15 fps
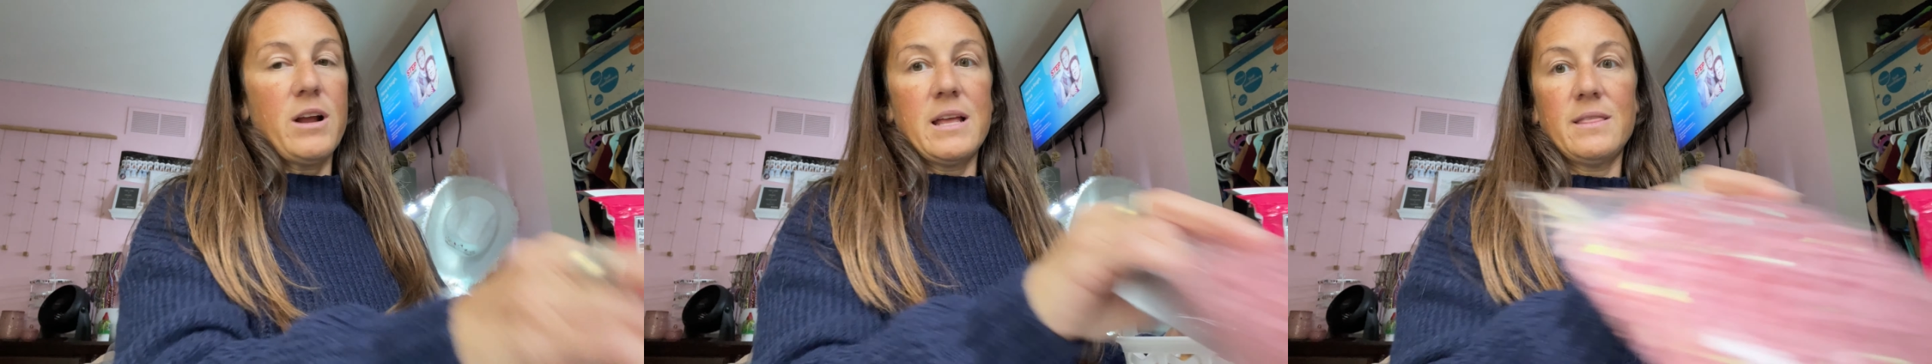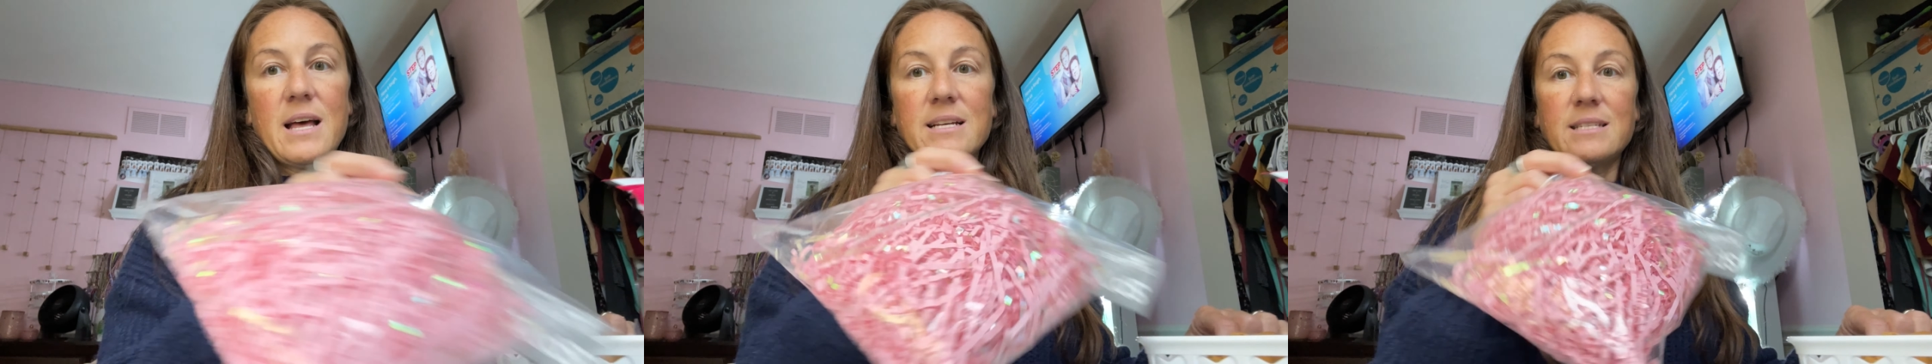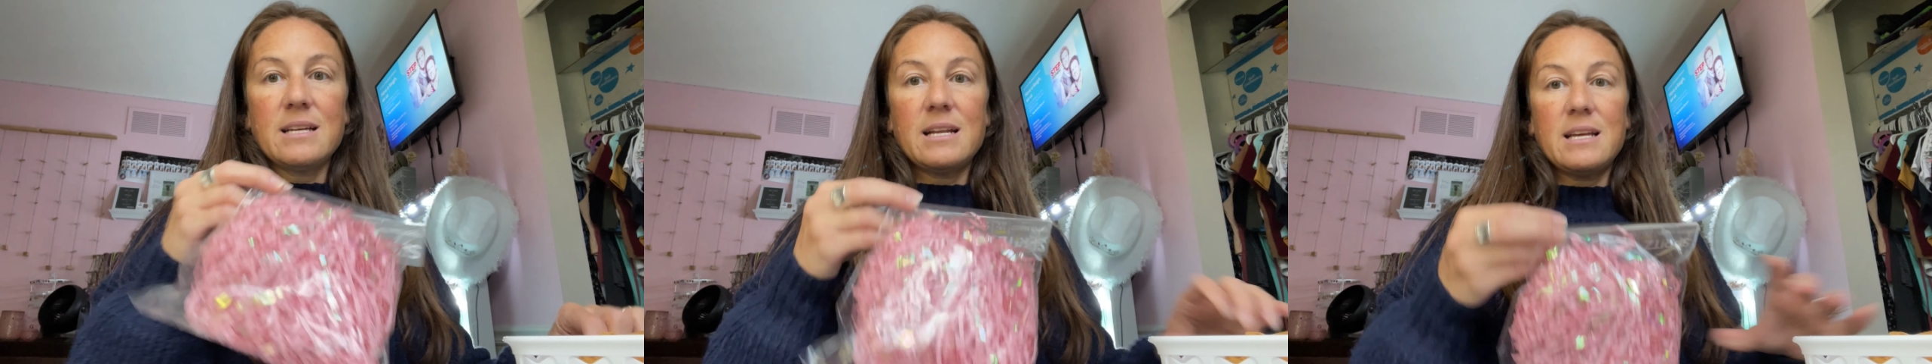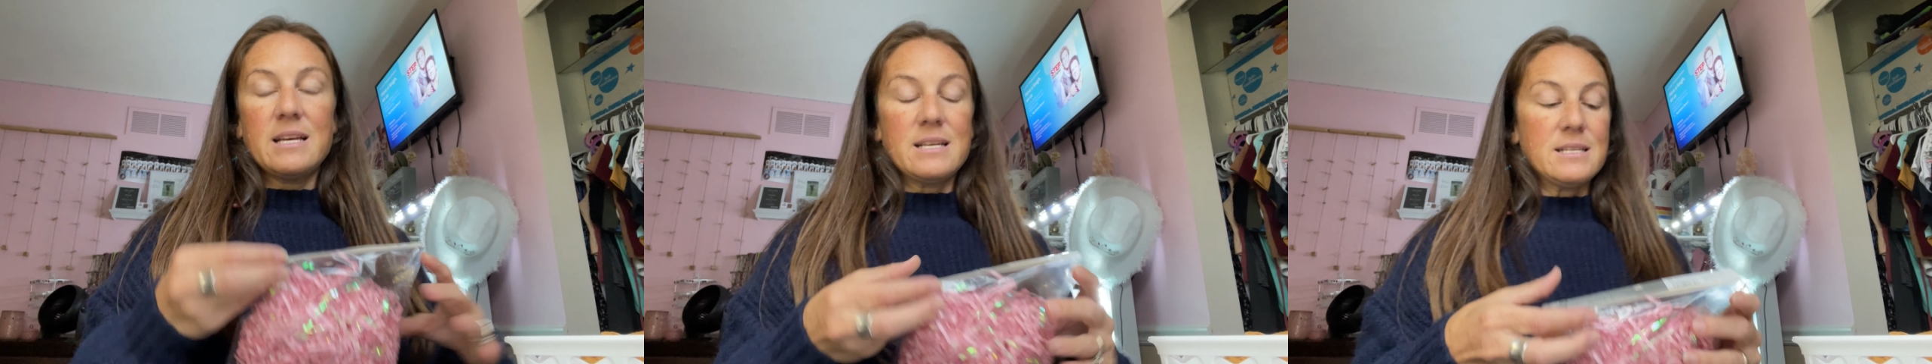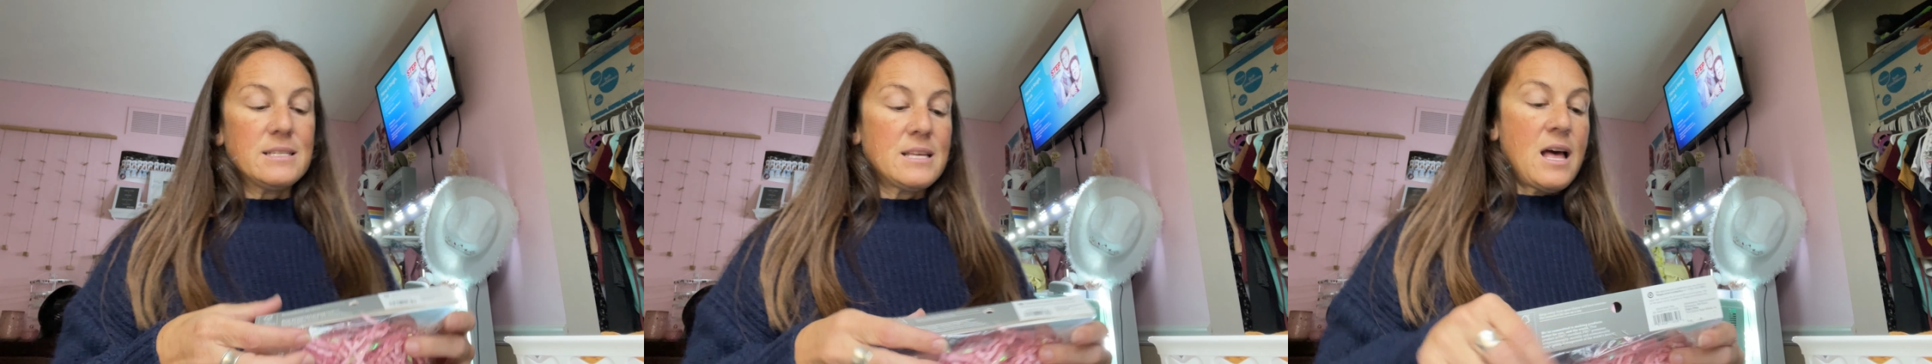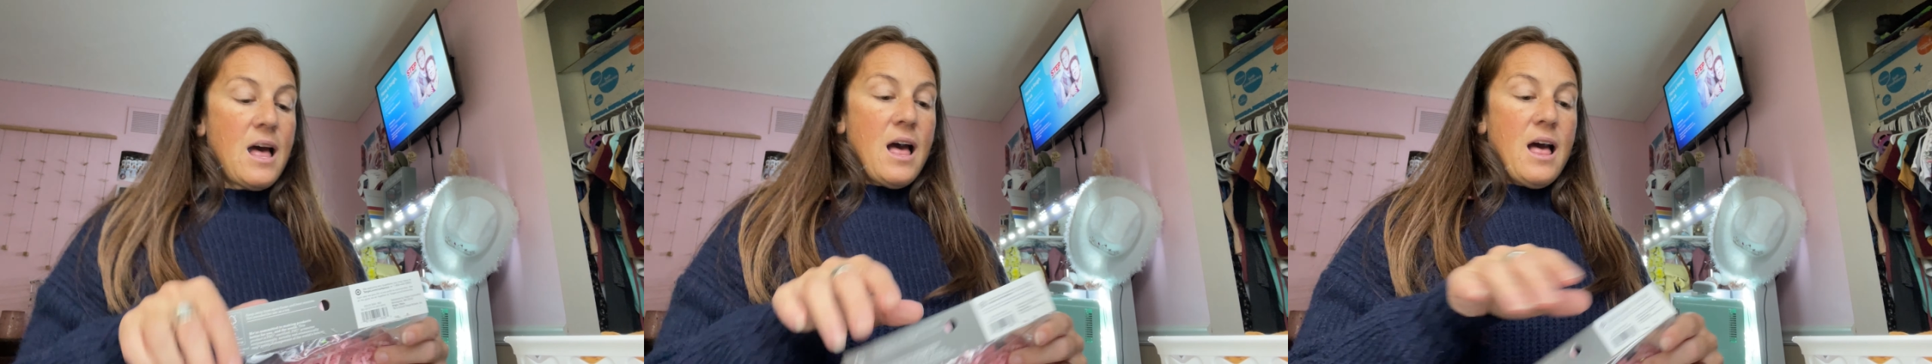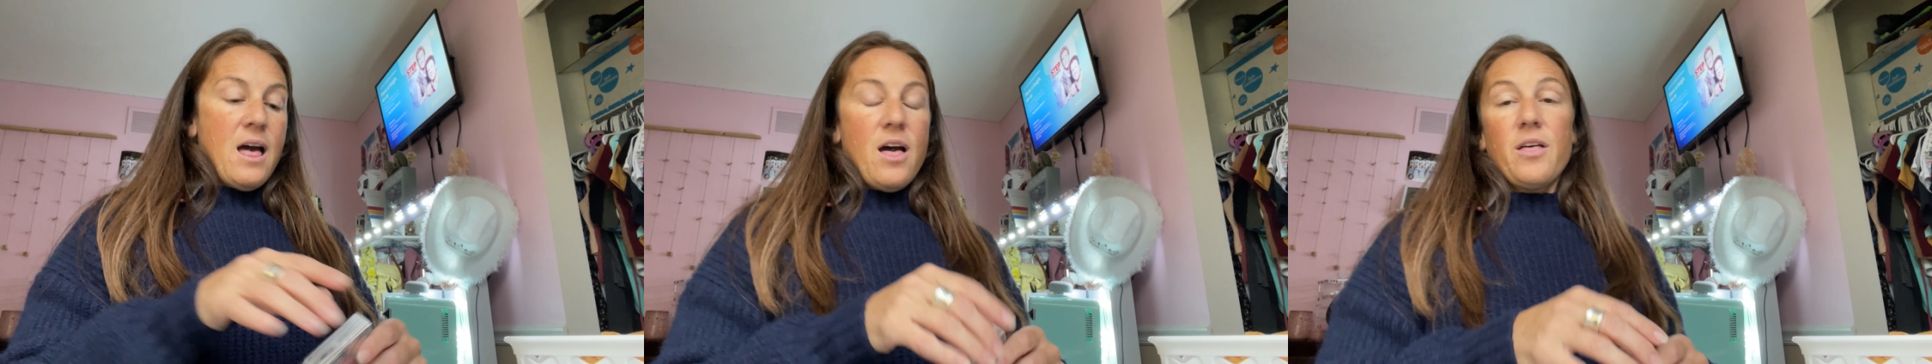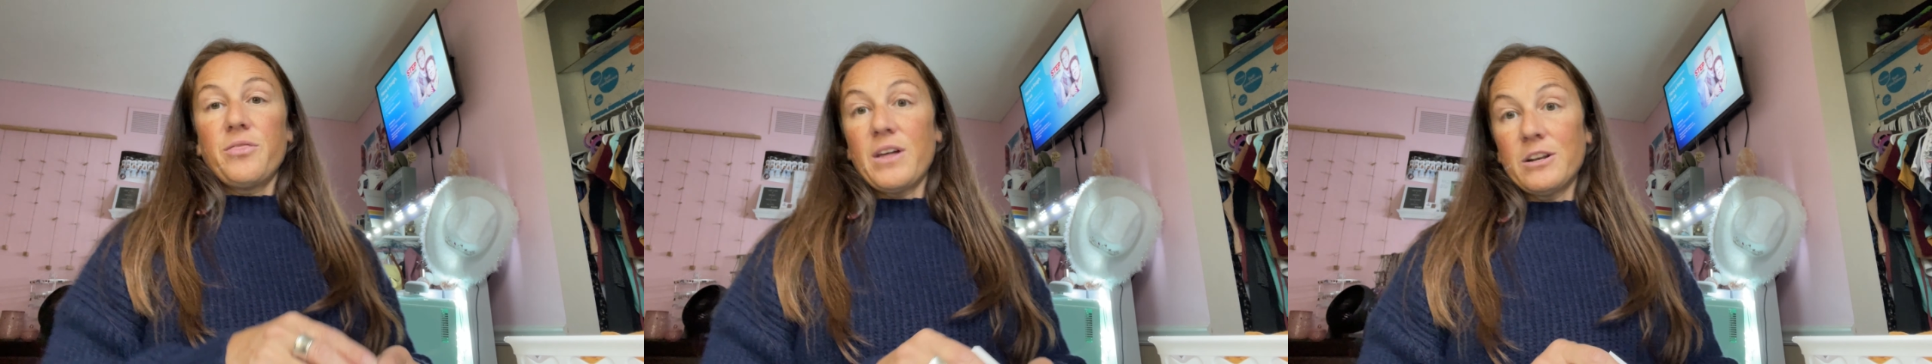unless it is
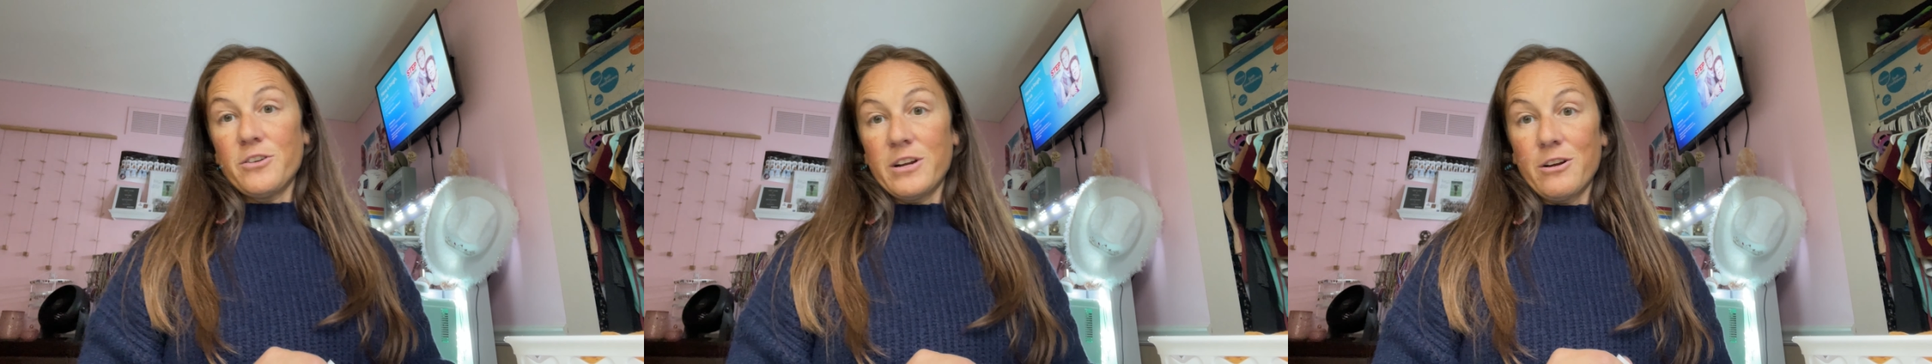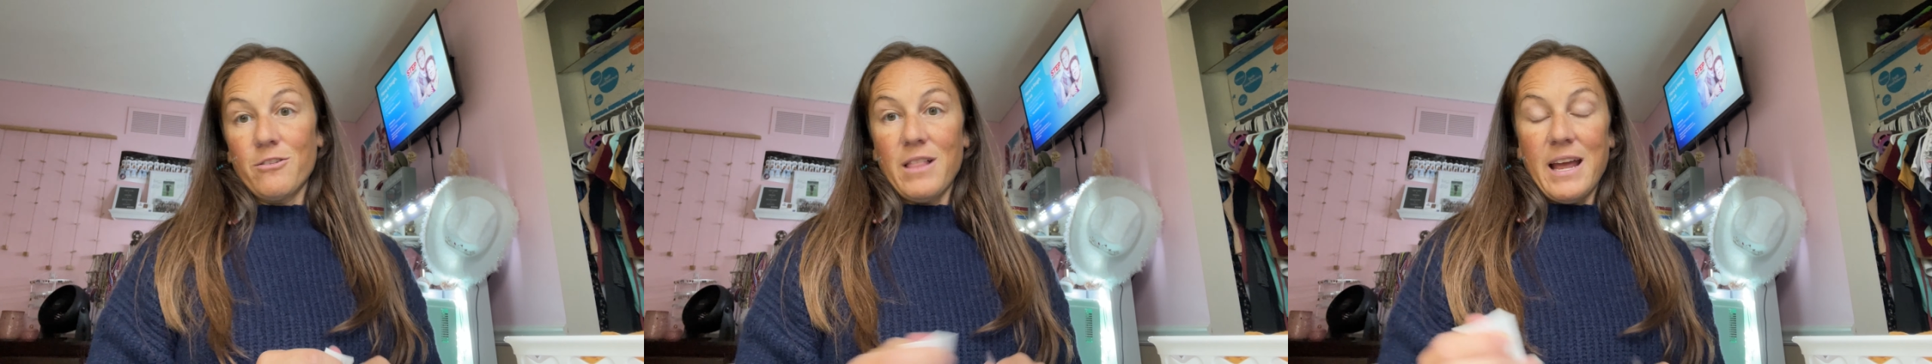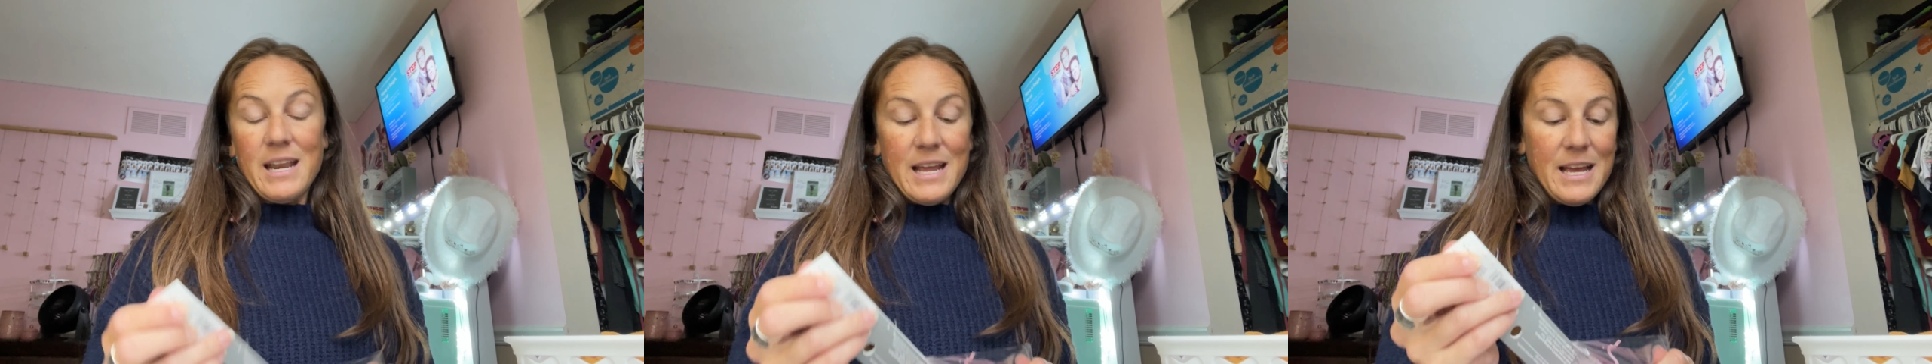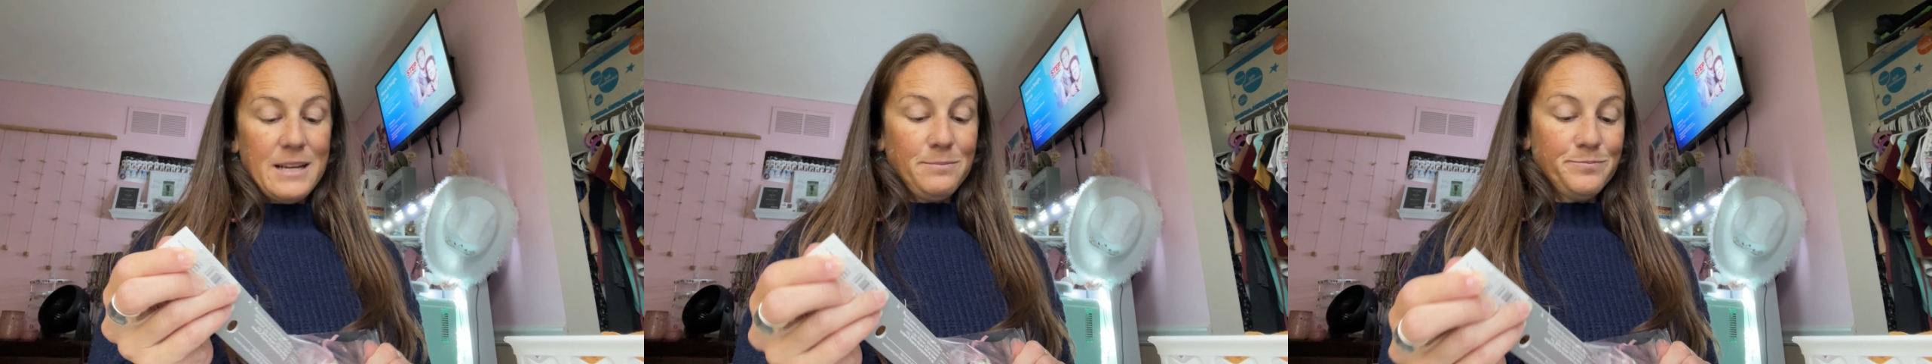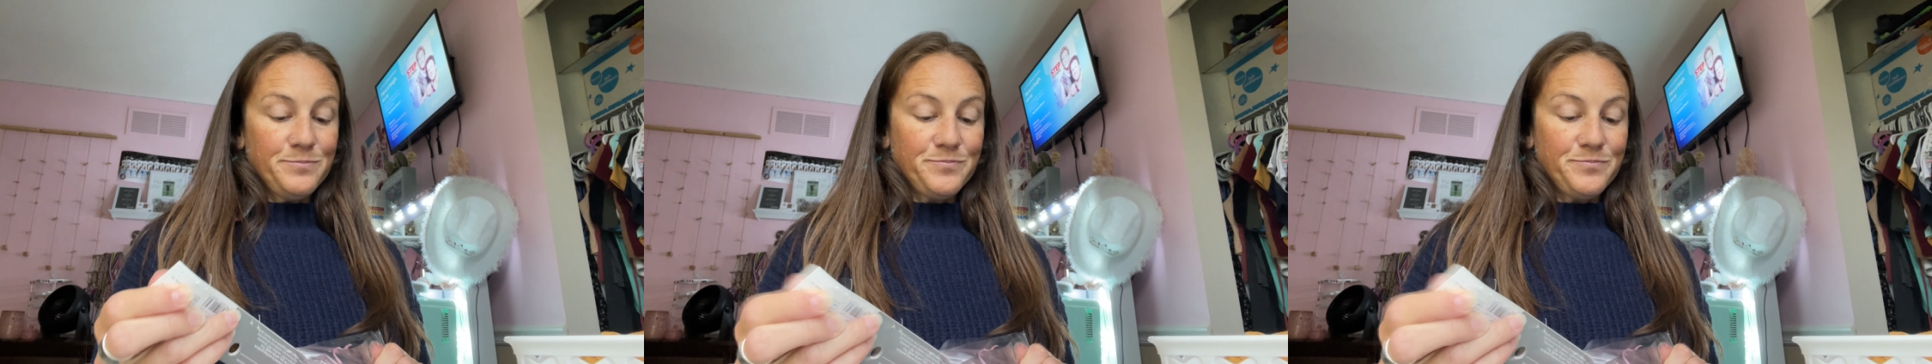thundering or lightning.